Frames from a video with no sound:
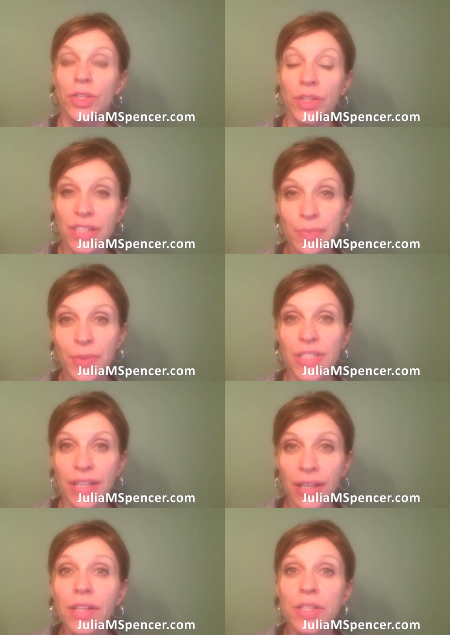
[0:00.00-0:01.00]
So this
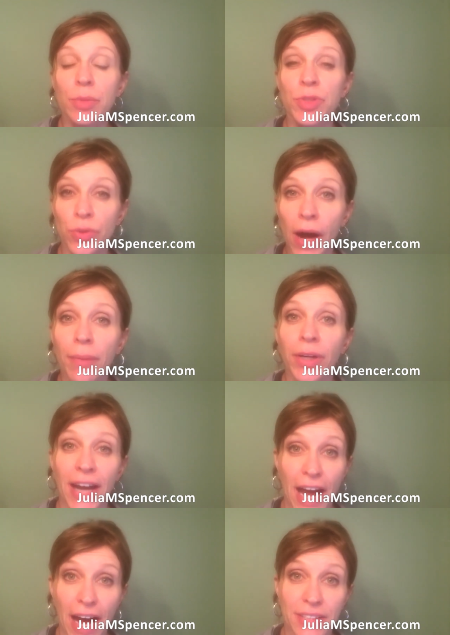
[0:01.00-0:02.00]
particular subscriber
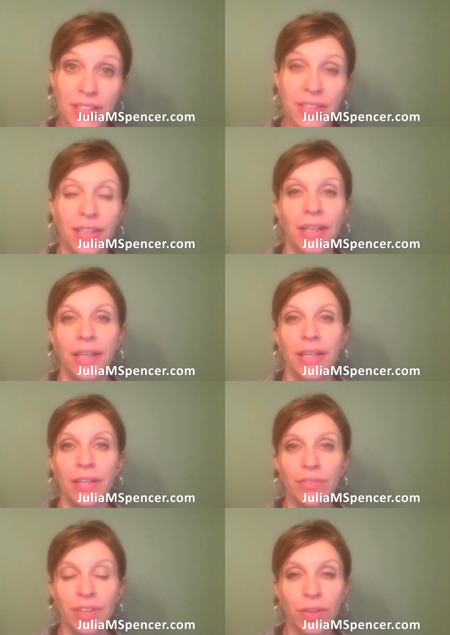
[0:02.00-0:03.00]
asked
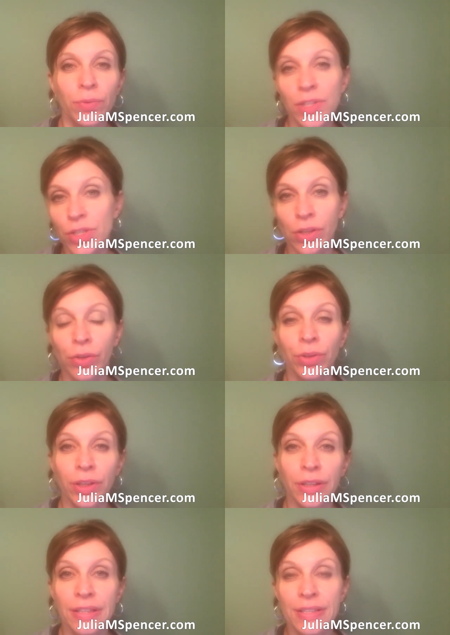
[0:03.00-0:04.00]
if the original
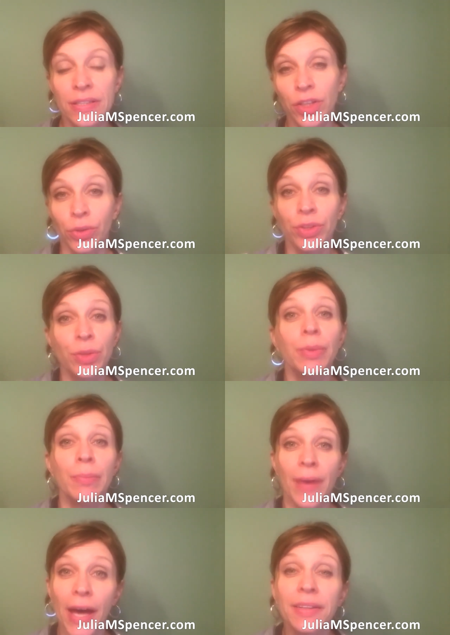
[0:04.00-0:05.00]
owner isn't going to be
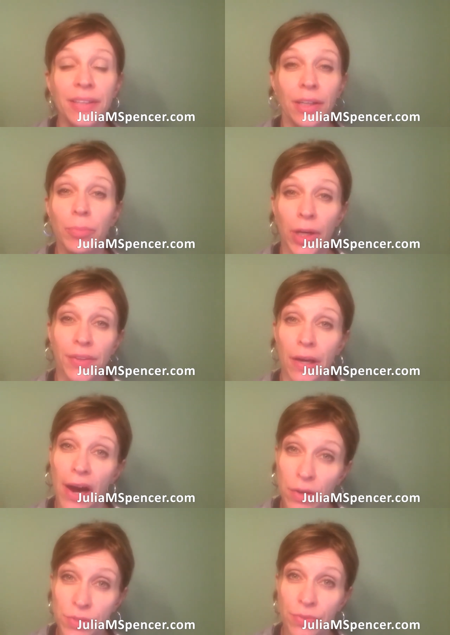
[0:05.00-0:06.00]
mad that I bought their
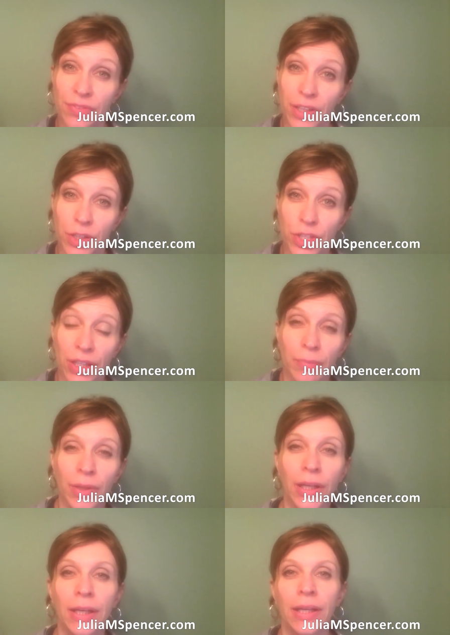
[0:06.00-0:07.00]
house for very cheap
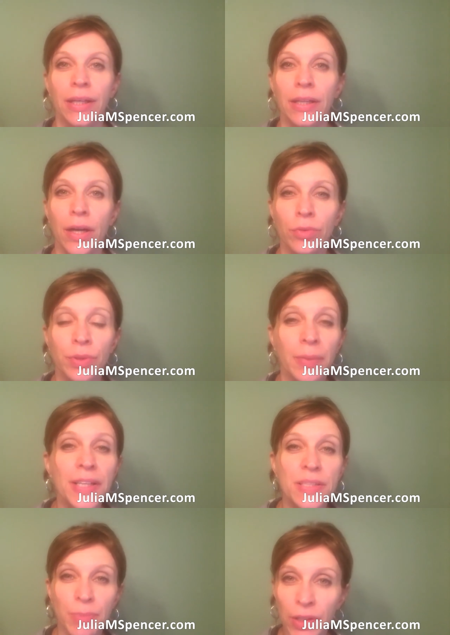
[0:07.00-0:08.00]
now, from
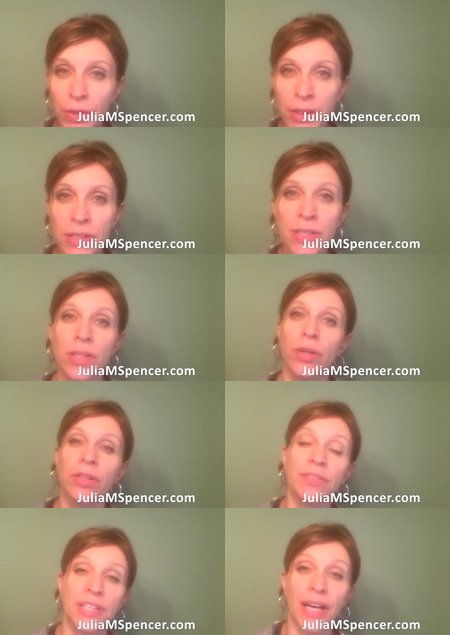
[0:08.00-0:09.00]
experience in
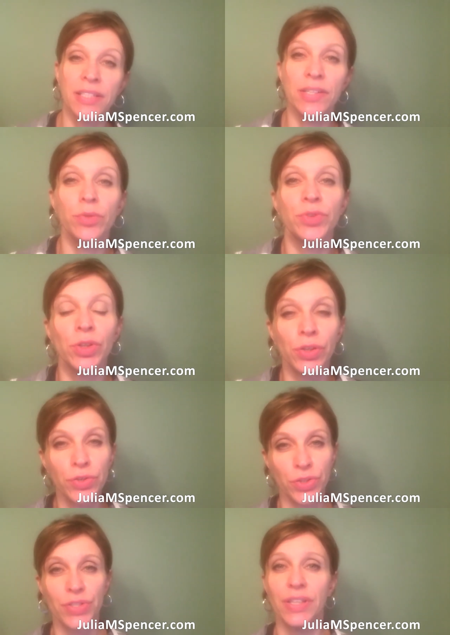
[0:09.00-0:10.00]
all the tax sale
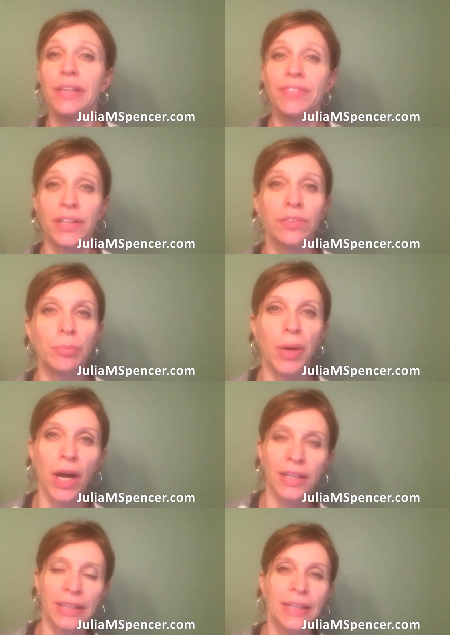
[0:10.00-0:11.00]
foreclosures that I've ever
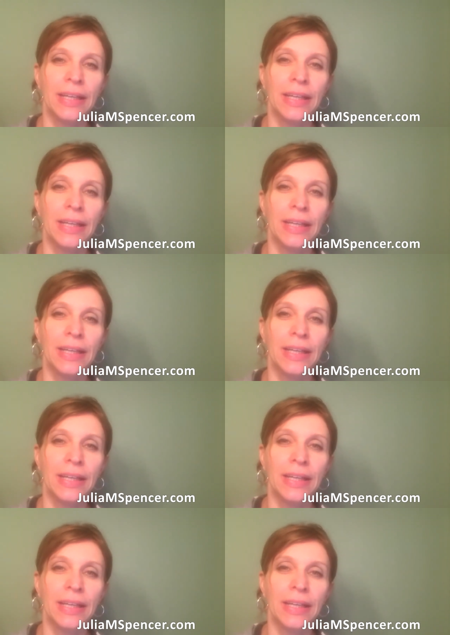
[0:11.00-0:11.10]
bought,